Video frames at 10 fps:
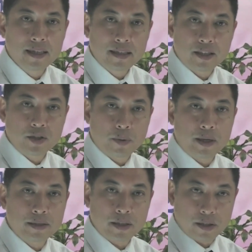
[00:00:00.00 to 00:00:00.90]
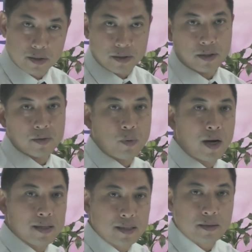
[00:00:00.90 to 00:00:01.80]
that you want to use this
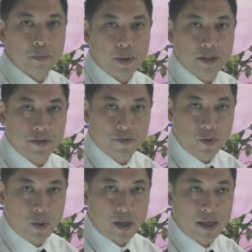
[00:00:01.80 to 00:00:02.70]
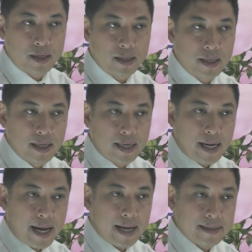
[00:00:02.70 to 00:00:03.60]
wireless printer for.
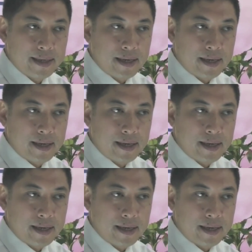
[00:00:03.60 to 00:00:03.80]
And